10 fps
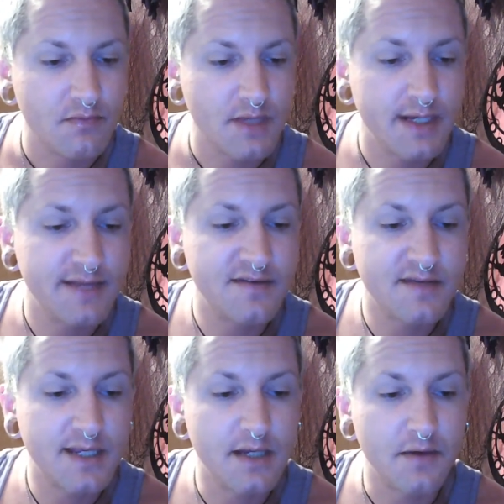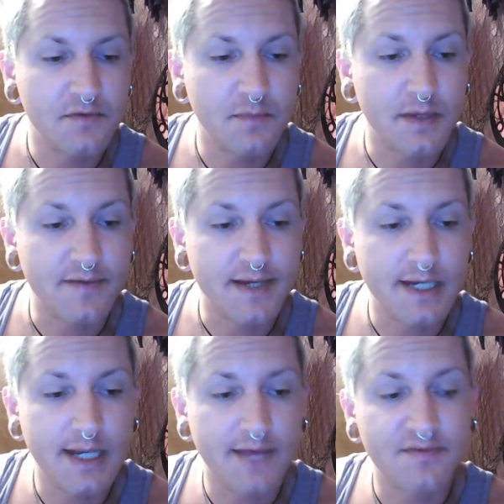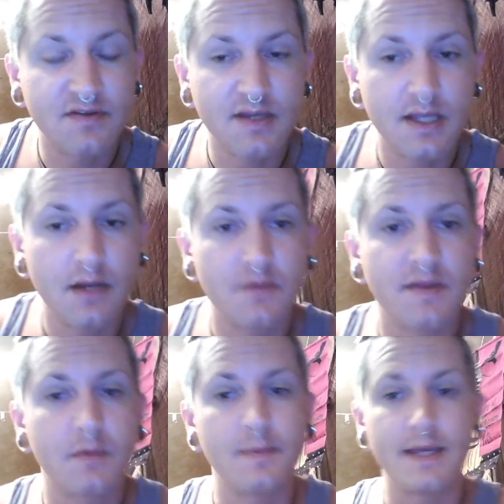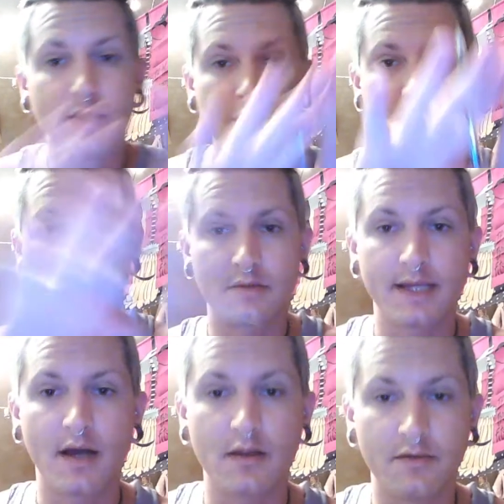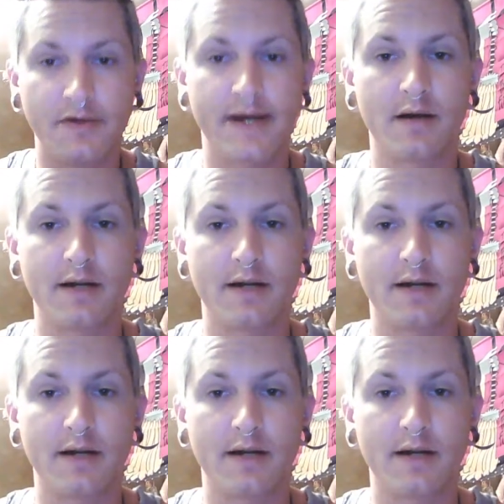I need sticky notes, but if I did have sticky notes, they would be literally all over here,